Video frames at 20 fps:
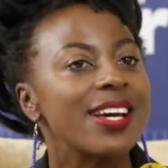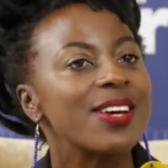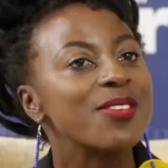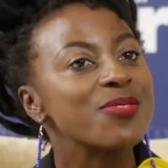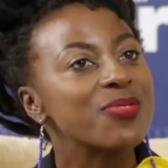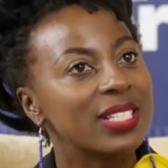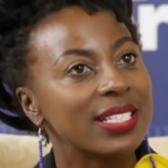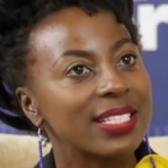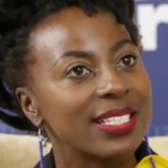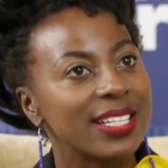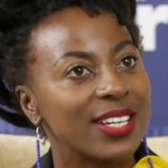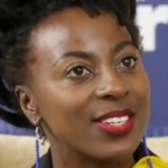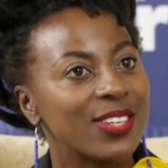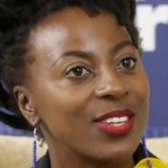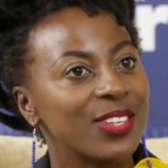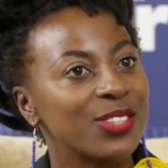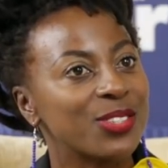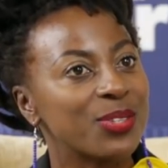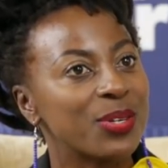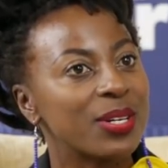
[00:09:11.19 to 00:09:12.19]
first year
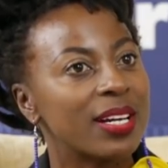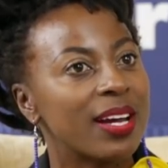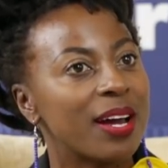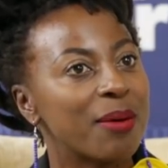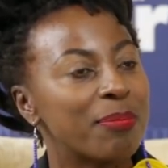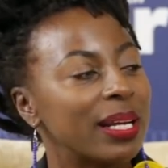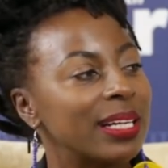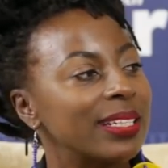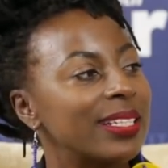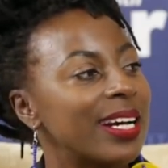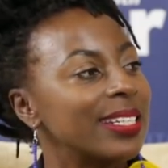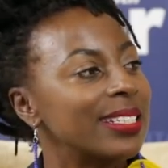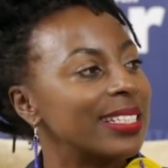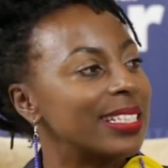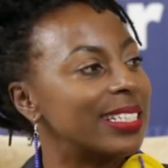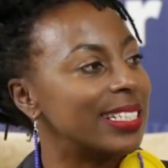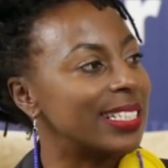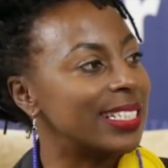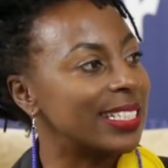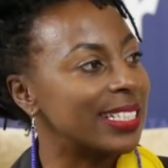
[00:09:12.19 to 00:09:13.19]
you're doing applied art
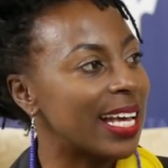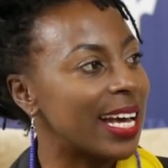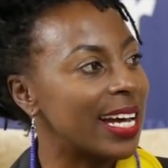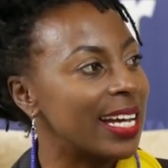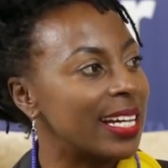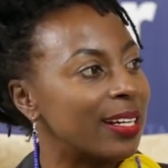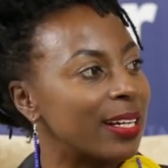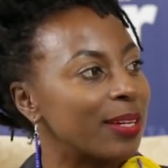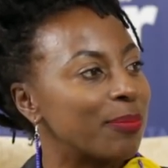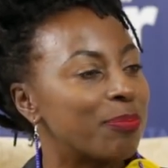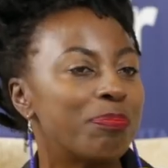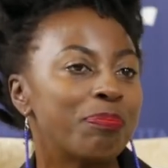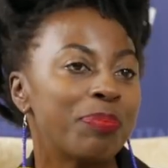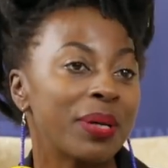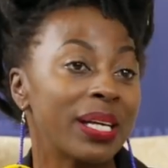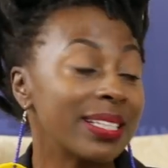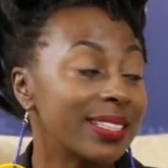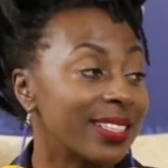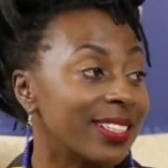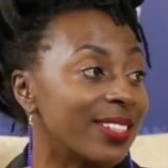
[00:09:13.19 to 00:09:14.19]
and design,
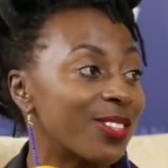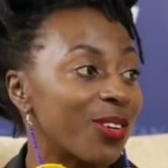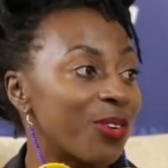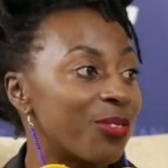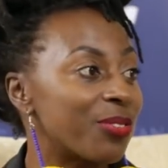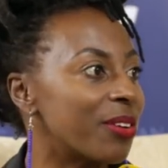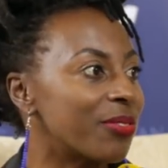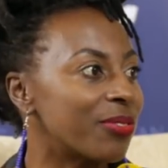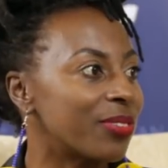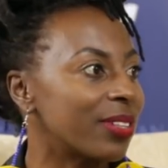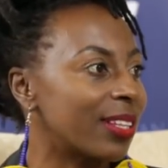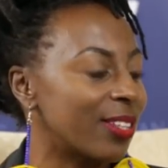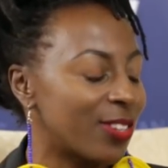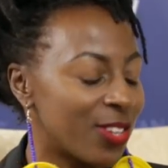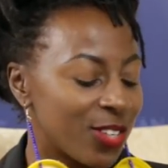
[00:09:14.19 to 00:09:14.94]
basics of everything.